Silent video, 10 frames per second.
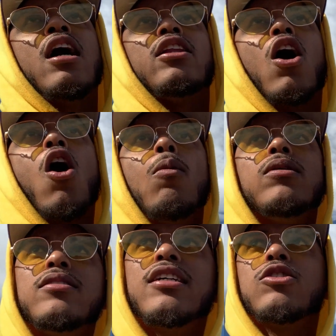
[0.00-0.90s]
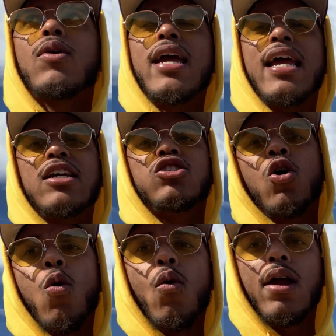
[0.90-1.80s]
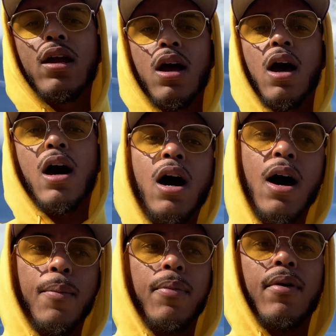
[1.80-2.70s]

the homelessness rate is going up,